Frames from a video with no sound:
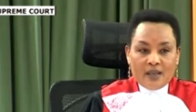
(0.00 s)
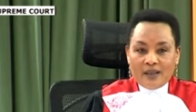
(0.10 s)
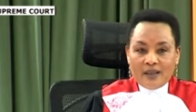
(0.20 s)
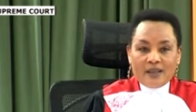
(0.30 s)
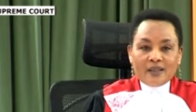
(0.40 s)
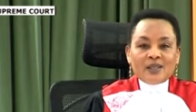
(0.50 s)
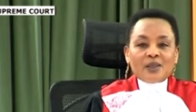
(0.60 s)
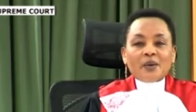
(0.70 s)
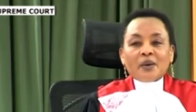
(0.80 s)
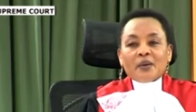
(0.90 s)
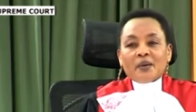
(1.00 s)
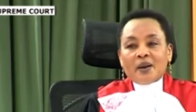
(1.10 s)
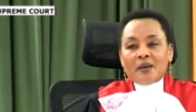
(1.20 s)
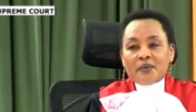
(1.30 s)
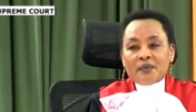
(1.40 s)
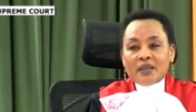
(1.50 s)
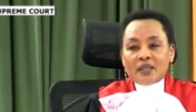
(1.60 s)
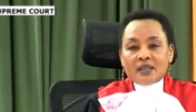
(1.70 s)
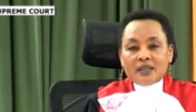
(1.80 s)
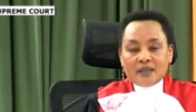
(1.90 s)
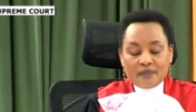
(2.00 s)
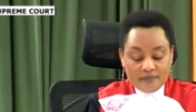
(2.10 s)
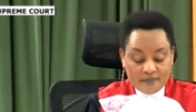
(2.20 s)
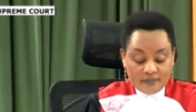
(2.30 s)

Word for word: I think it is showing on our faces.